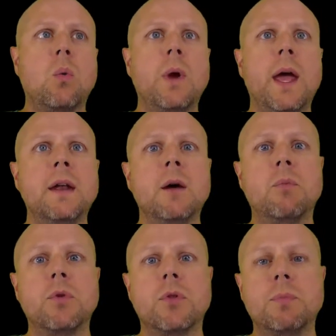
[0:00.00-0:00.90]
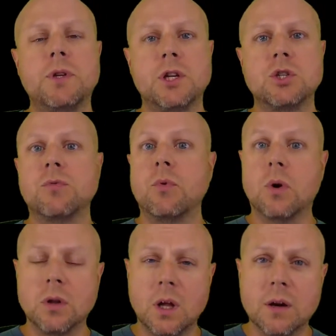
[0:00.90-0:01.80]
we end up with the potential
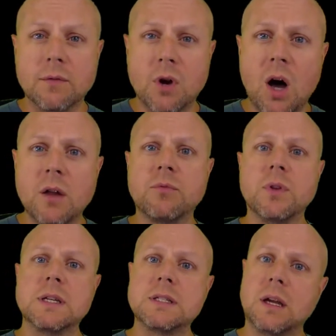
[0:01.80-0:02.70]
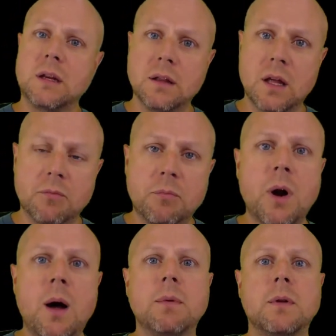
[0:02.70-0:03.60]
for a lot of conflicts and a lot of
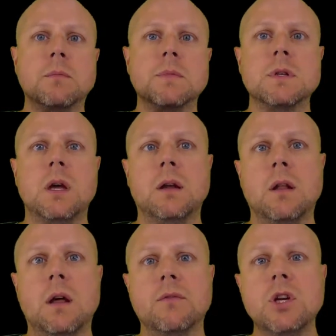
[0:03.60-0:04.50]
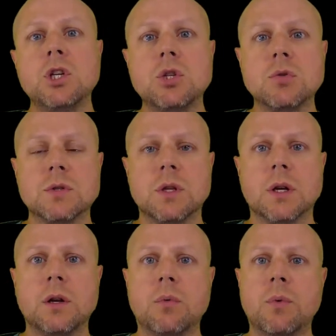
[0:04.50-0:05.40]
problems and a lot of issues
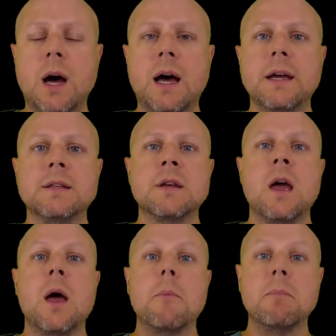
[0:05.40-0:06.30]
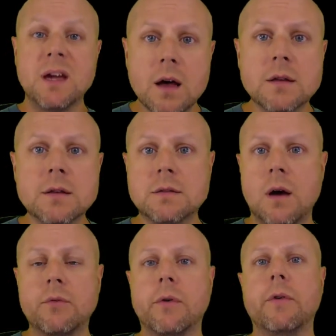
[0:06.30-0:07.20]
that can arise because
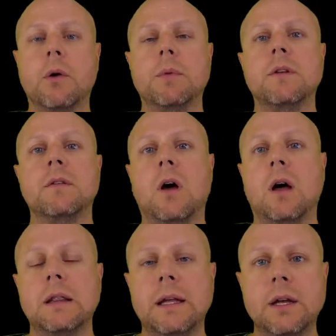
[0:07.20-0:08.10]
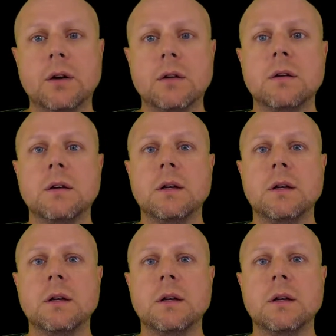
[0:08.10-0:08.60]
software development is not linear.